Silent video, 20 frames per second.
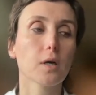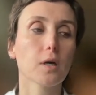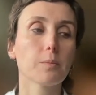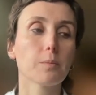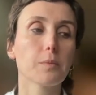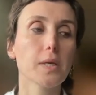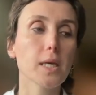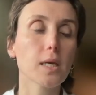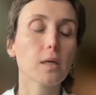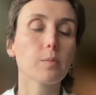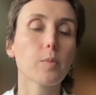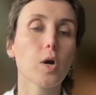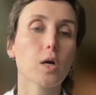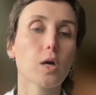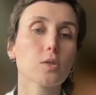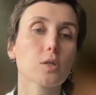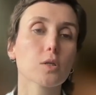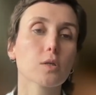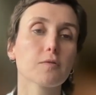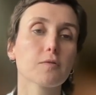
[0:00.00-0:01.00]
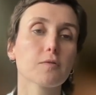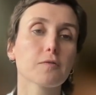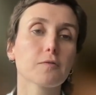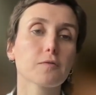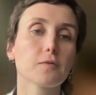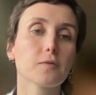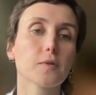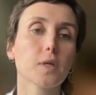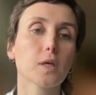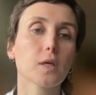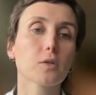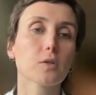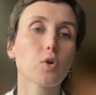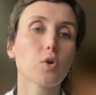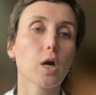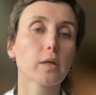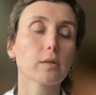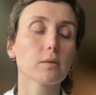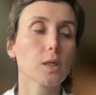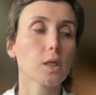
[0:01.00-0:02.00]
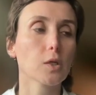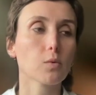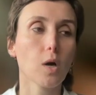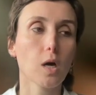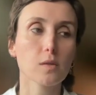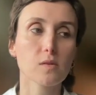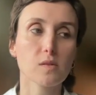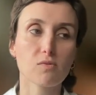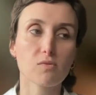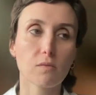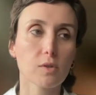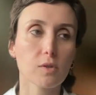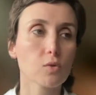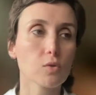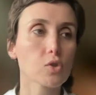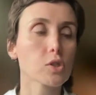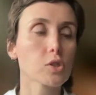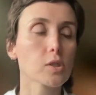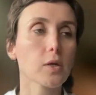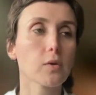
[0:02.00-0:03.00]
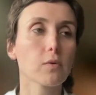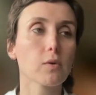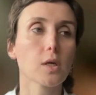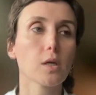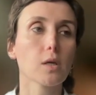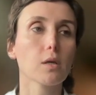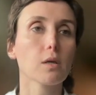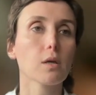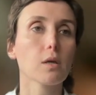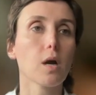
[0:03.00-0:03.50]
being part of the Iran's revolutionary